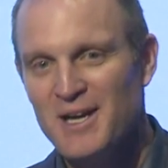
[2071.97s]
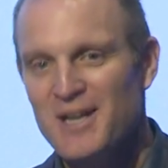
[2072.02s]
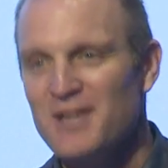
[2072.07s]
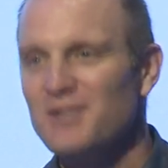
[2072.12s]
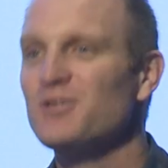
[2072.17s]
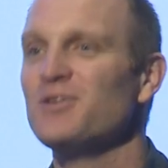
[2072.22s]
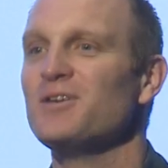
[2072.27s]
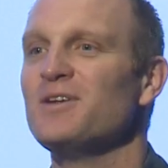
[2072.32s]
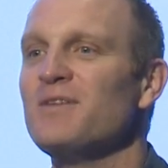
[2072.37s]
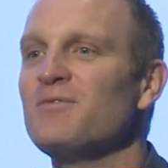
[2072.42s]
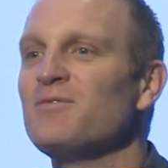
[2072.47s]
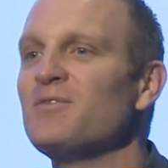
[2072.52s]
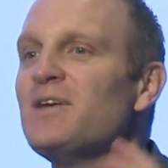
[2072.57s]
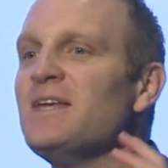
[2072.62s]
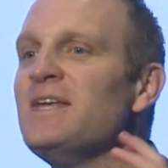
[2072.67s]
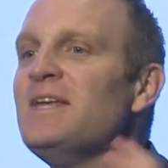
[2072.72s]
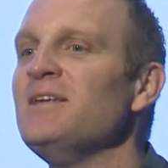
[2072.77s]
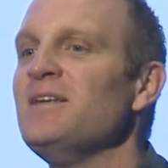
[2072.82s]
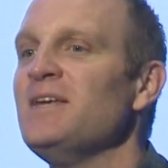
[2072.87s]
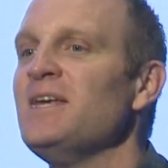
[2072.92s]
So
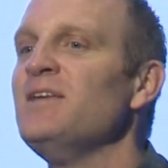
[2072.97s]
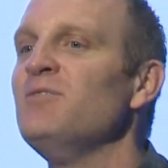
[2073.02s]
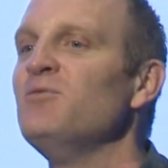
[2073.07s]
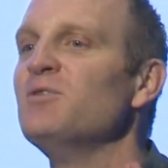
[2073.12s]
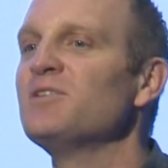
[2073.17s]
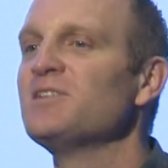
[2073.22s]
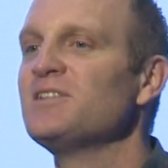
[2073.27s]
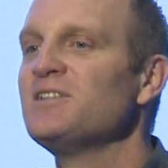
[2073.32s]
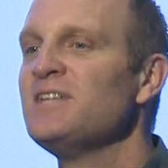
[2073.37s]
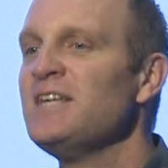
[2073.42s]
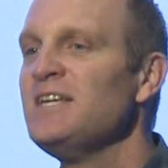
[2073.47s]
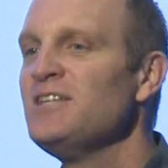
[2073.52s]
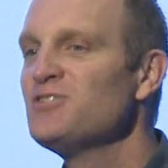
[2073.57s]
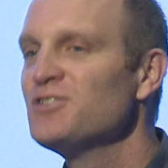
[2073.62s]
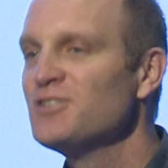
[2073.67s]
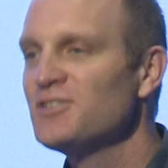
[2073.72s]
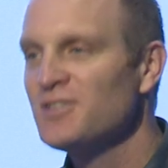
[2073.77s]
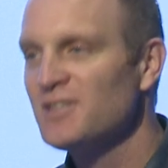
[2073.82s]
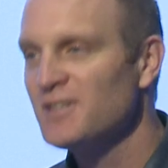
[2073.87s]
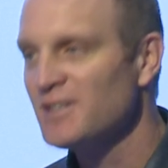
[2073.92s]
he was a
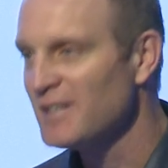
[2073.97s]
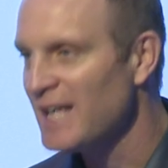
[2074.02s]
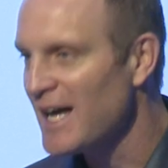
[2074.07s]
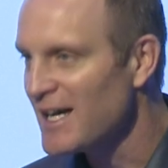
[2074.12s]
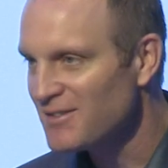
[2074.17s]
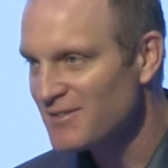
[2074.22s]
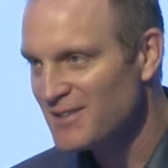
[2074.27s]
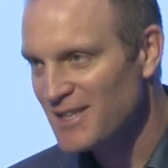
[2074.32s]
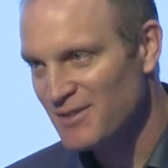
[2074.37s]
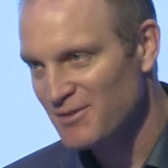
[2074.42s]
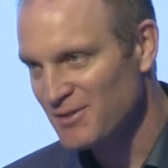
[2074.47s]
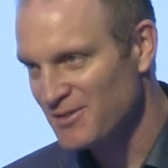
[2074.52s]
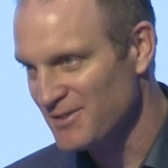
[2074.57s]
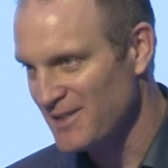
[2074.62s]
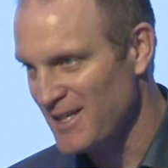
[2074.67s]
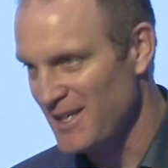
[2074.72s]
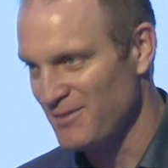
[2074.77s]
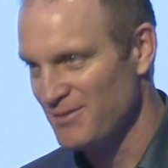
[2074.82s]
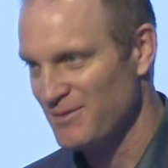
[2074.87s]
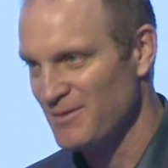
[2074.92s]
teacher to the last day of his
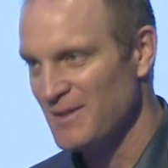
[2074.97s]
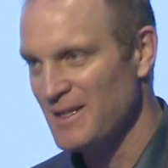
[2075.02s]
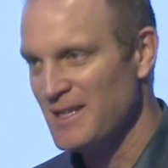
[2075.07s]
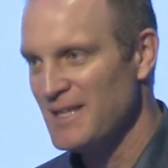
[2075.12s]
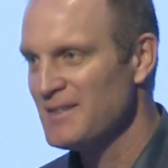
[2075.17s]
life.